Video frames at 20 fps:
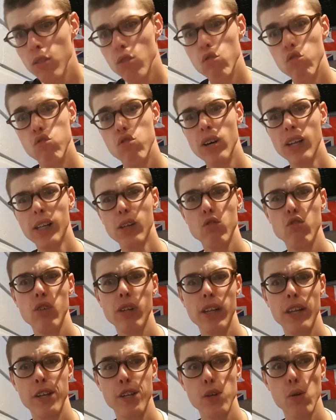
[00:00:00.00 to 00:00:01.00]
I
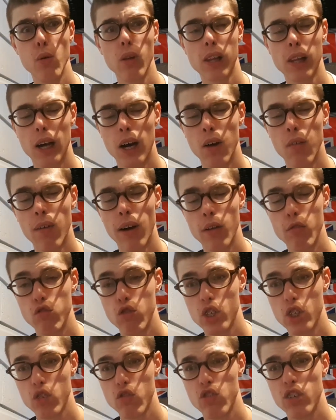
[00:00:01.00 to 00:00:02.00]
really
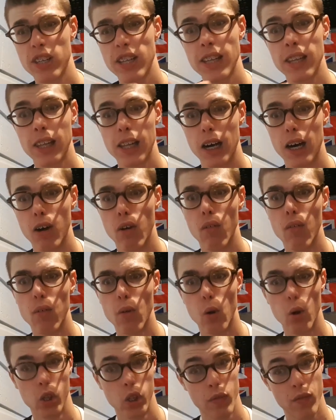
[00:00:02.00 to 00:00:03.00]
love
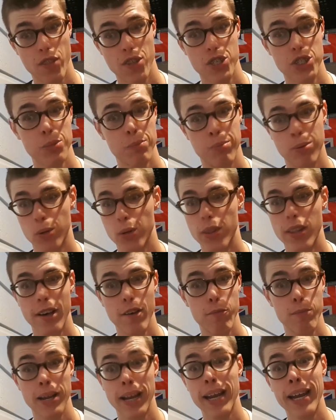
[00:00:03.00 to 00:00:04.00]
all of the support that
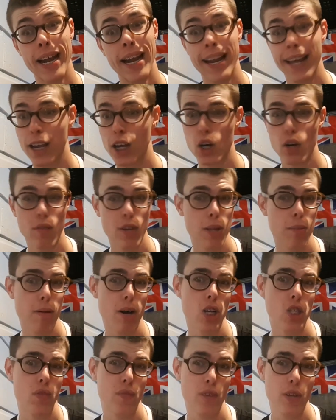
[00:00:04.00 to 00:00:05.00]
I've been getting over the
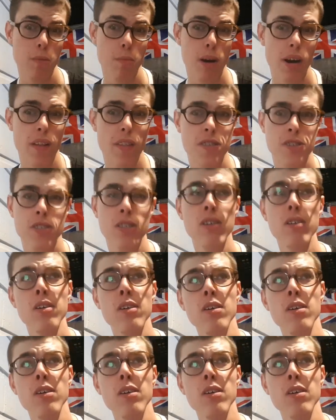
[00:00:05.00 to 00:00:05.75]
past few months.